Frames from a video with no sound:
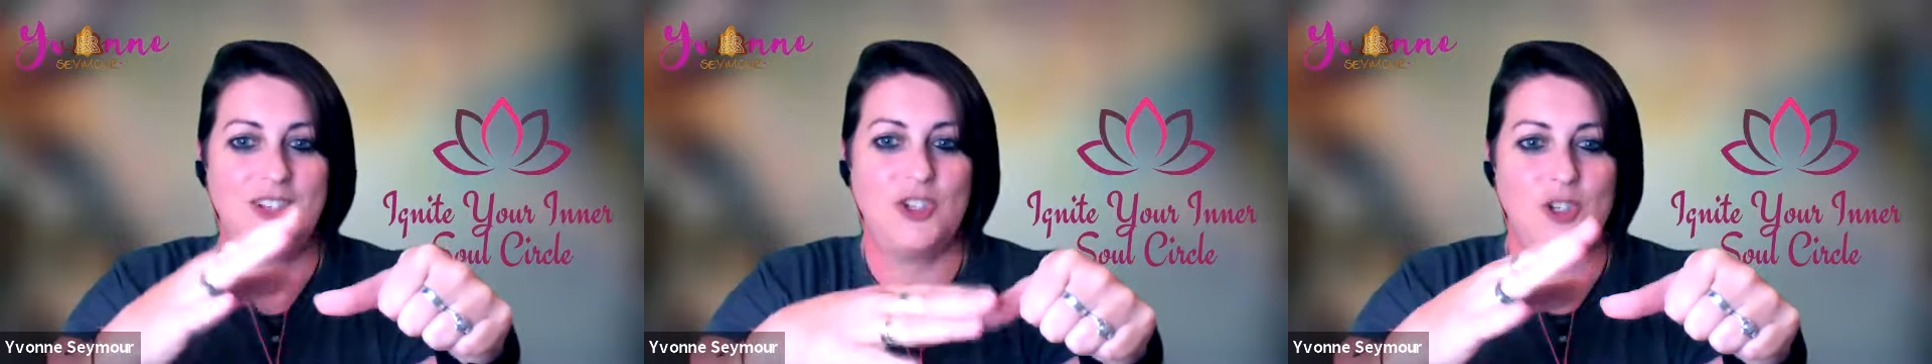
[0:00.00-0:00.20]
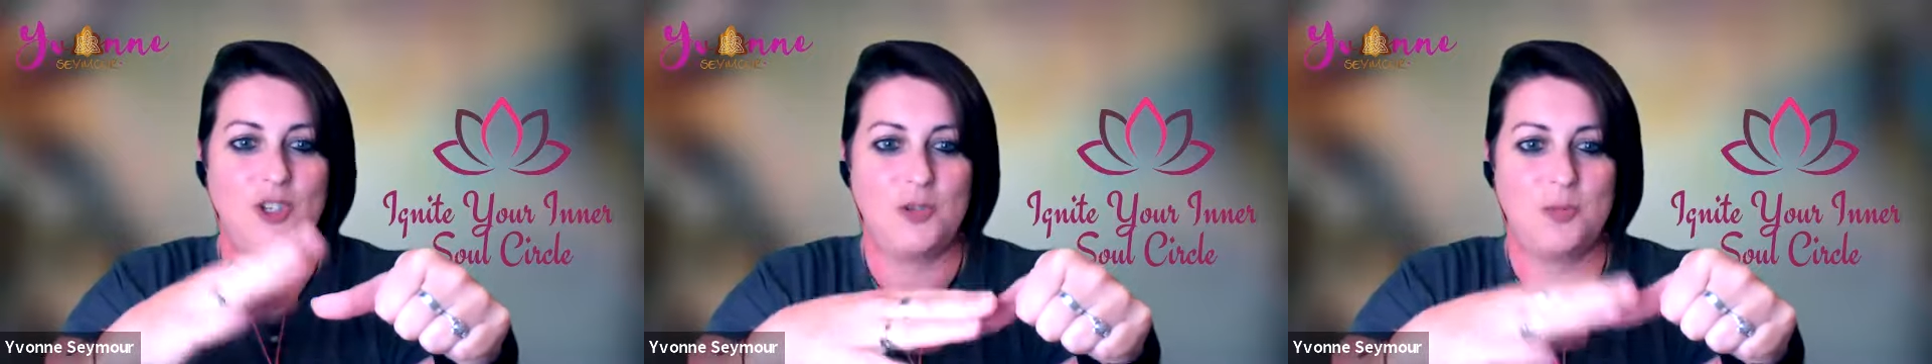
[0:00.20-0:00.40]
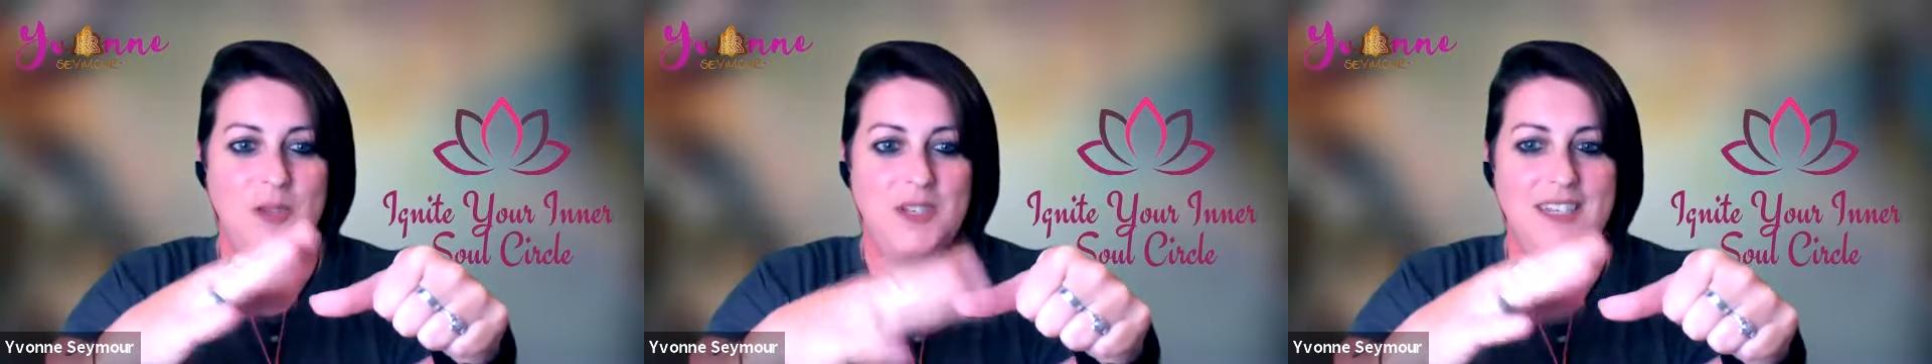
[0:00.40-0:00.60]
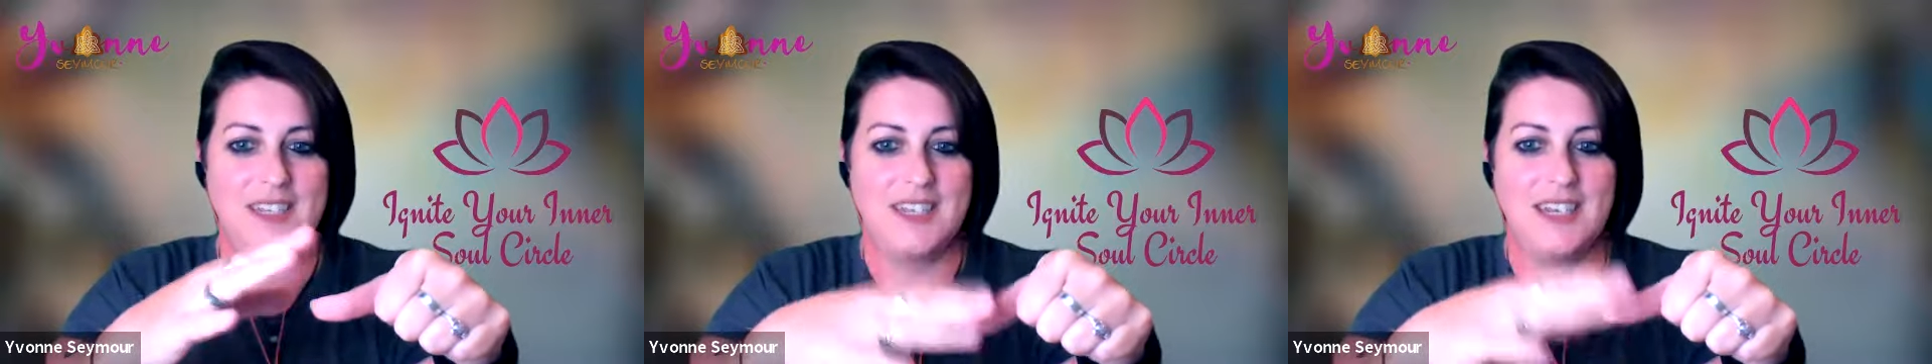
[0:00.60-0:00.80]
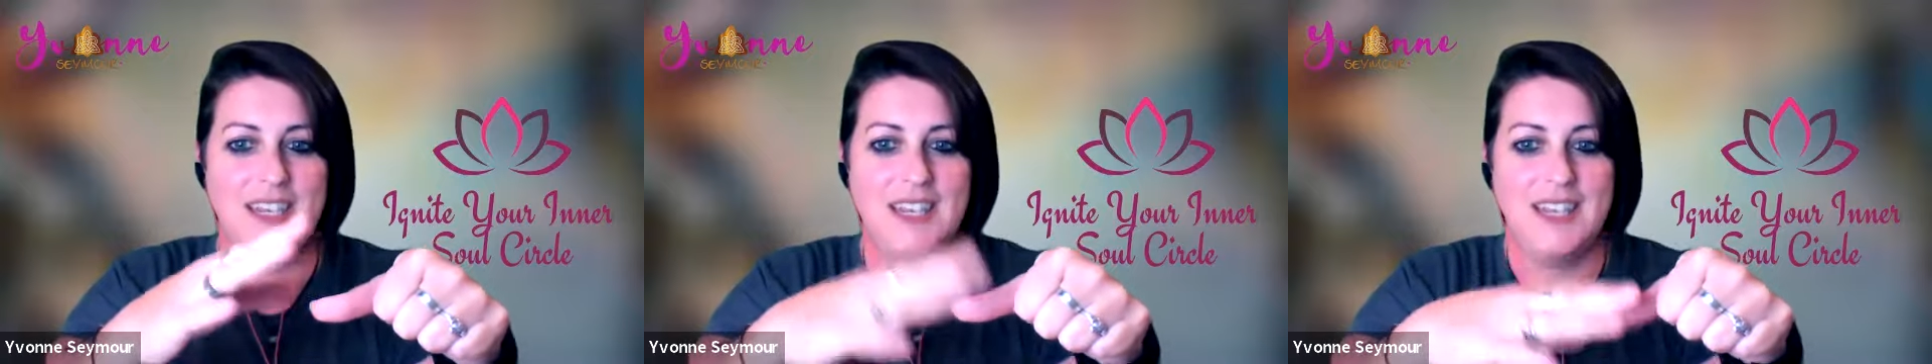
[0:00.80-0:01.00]

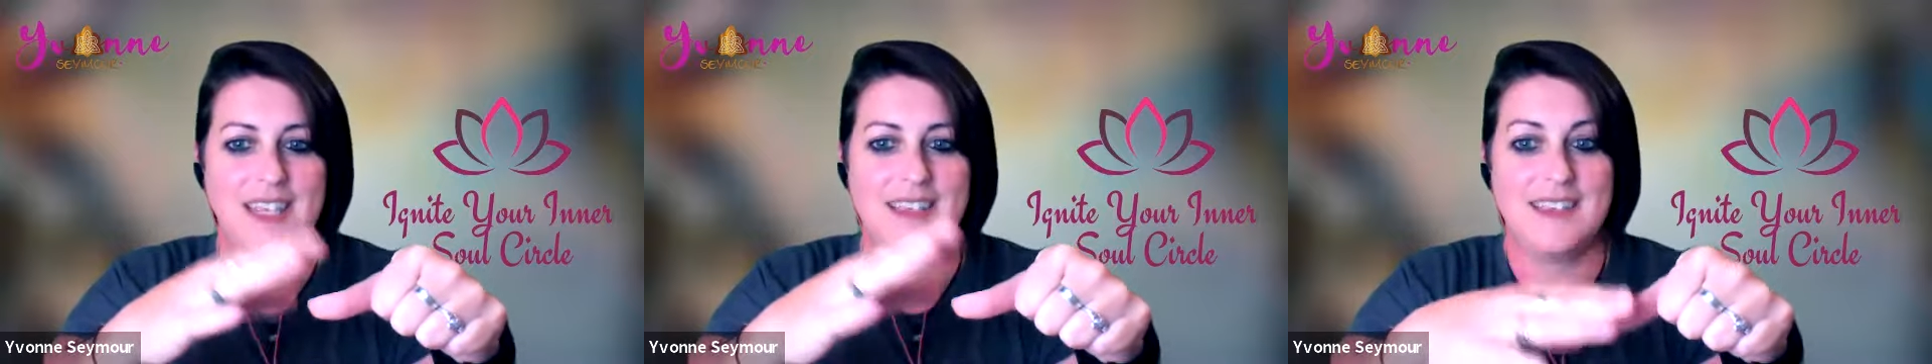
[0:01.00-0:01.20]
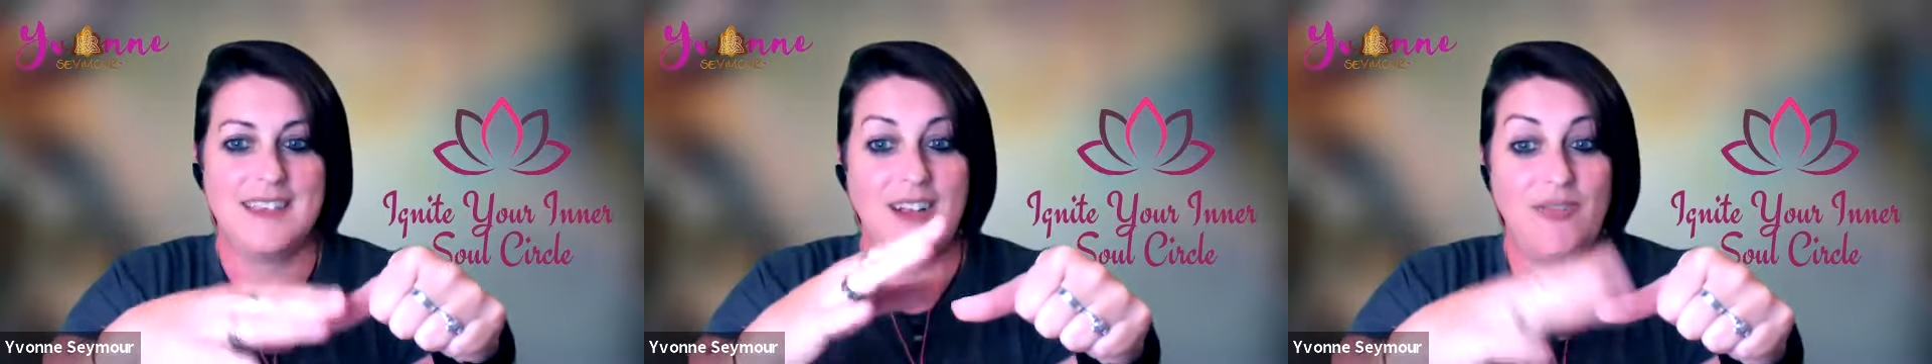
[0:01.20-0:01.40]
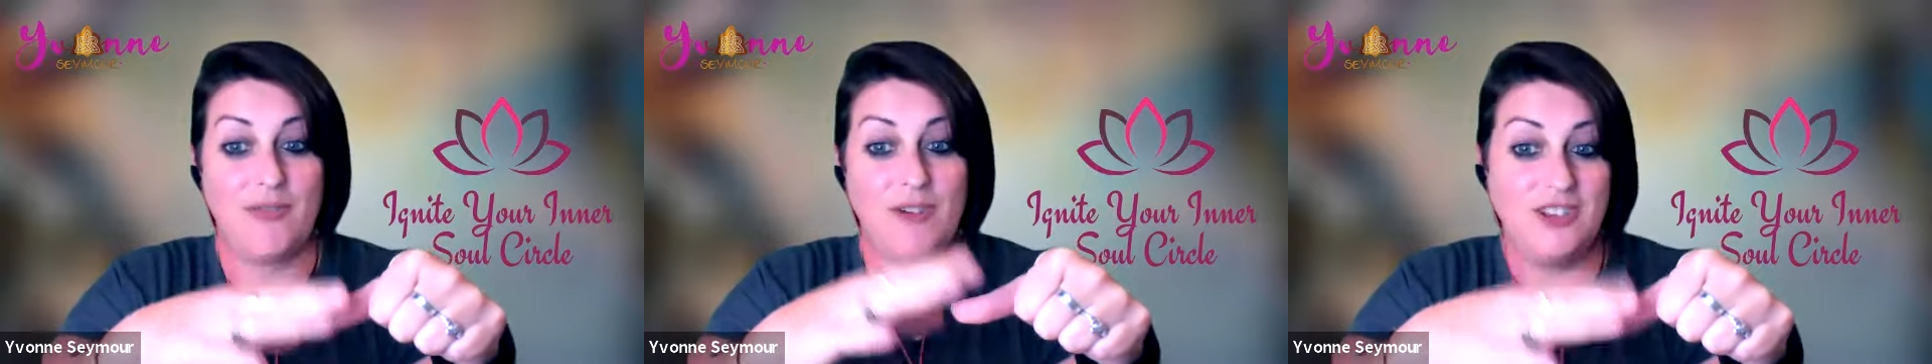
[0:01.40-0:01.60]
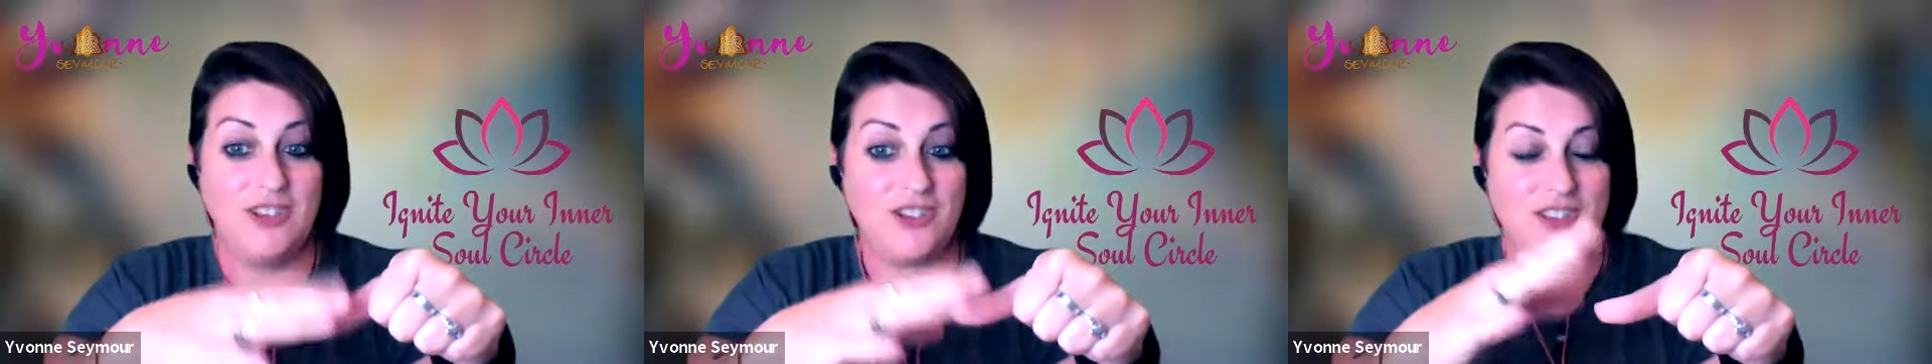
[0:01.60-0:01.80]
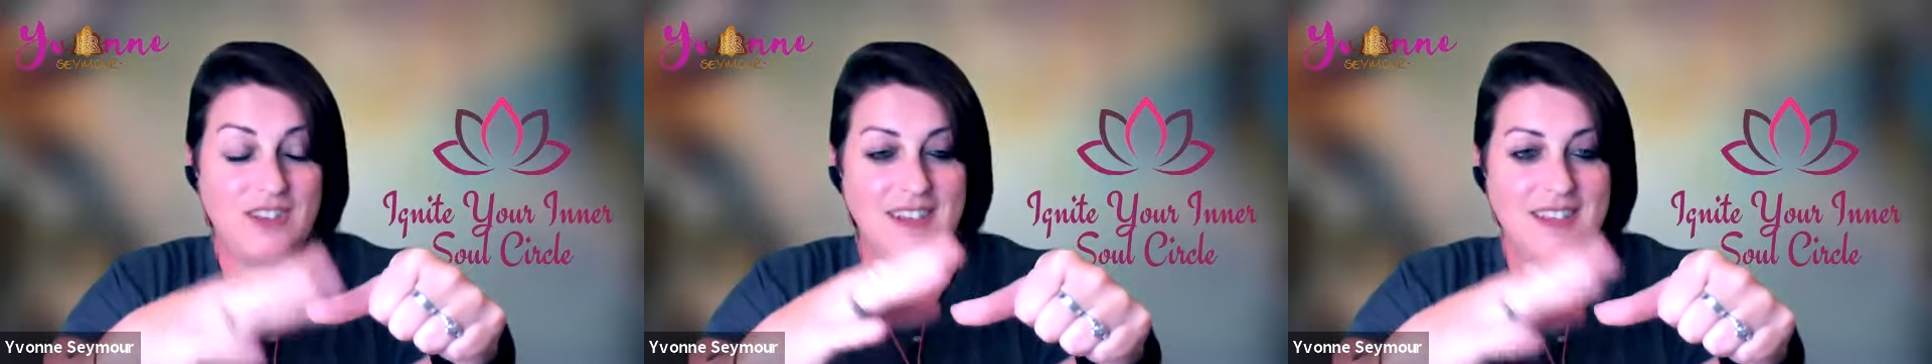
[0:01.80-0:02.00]
judgment, self
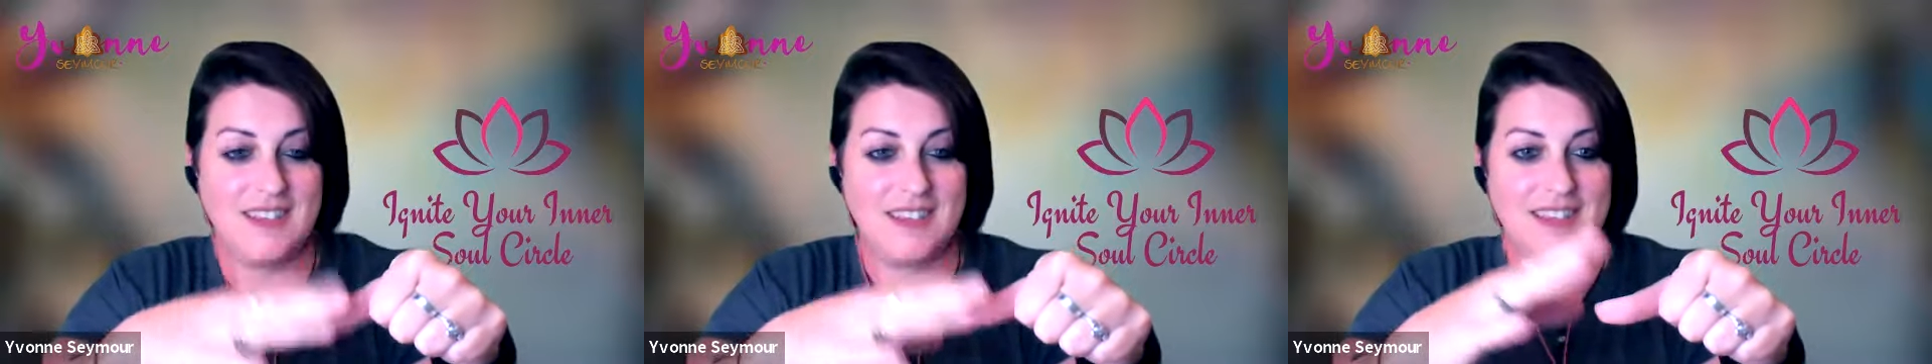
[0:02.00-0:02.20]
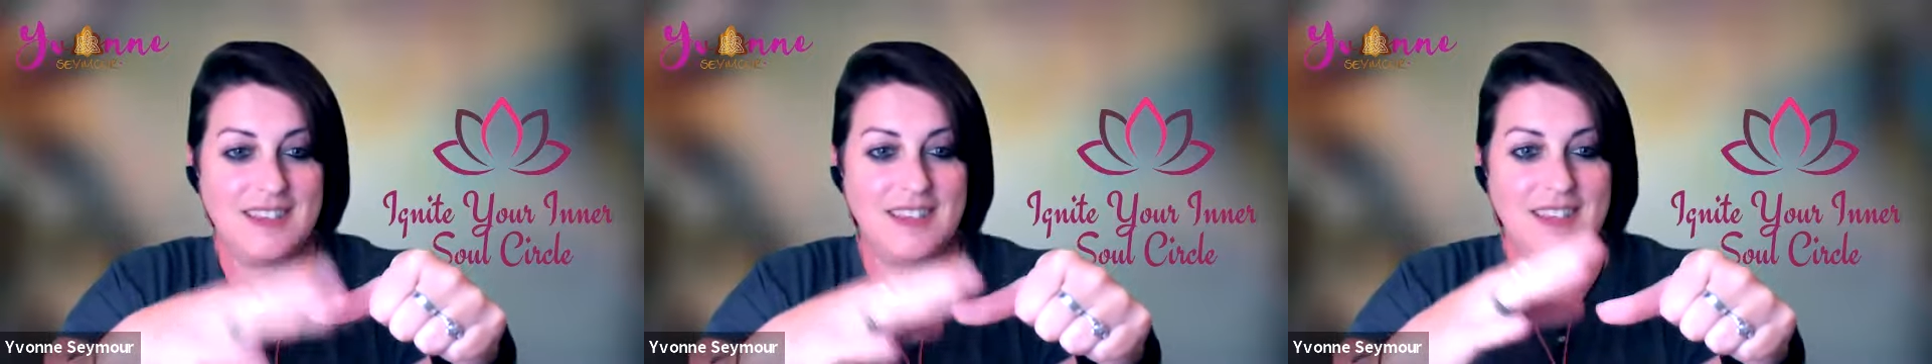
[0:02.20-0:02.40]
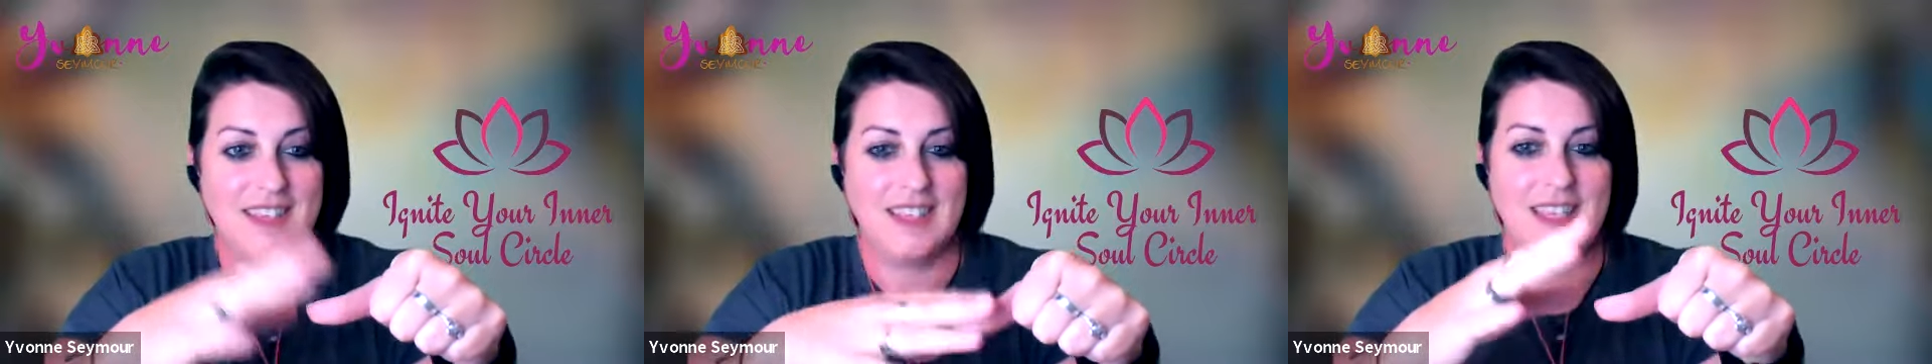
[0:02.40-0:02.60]
righteousness,